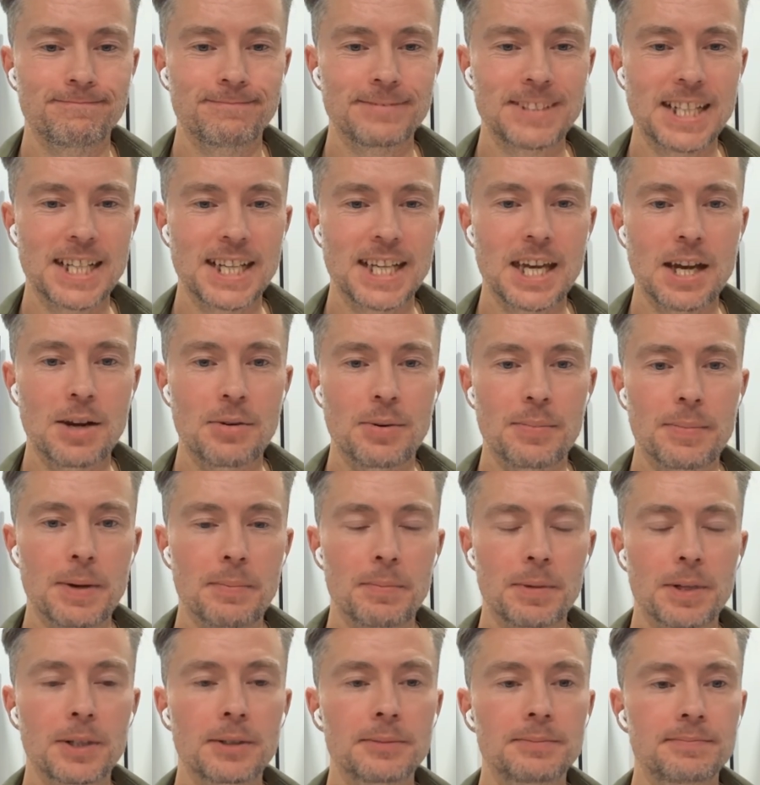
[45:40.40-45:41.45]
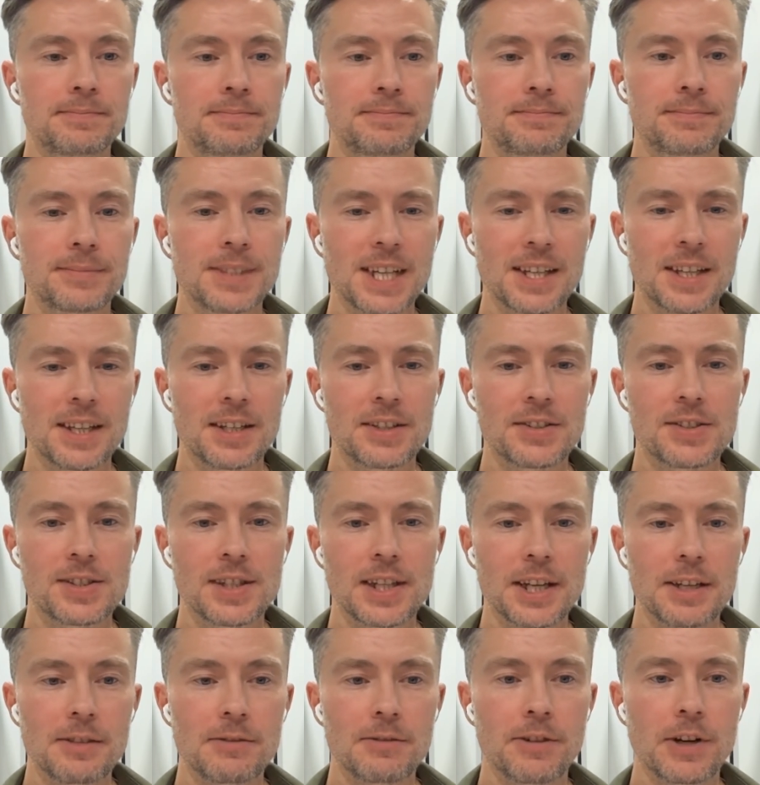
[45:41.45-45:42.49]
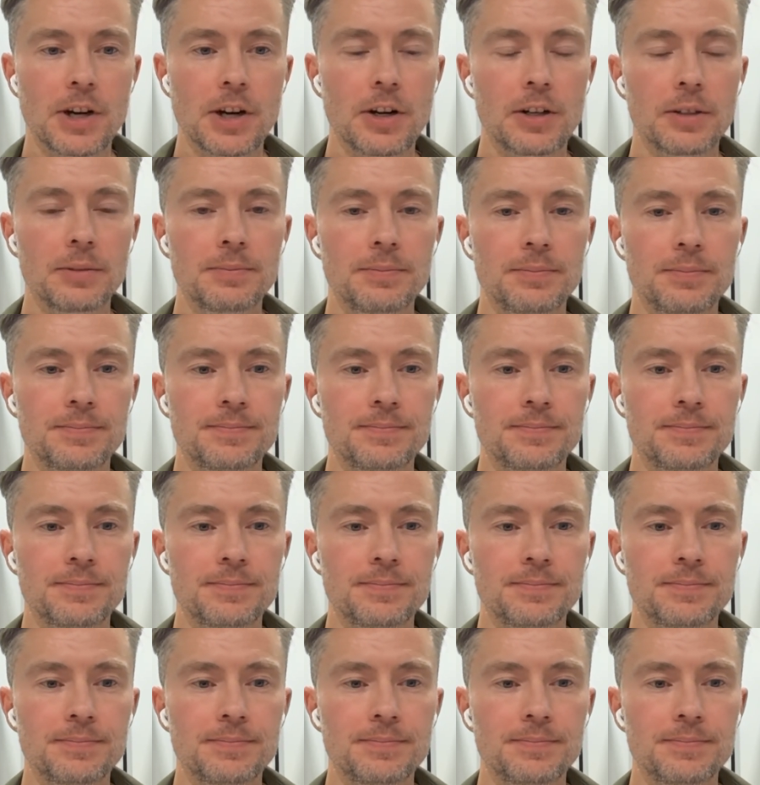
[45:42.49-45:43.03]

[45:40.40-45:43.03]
I can't remember. I think it's late fall.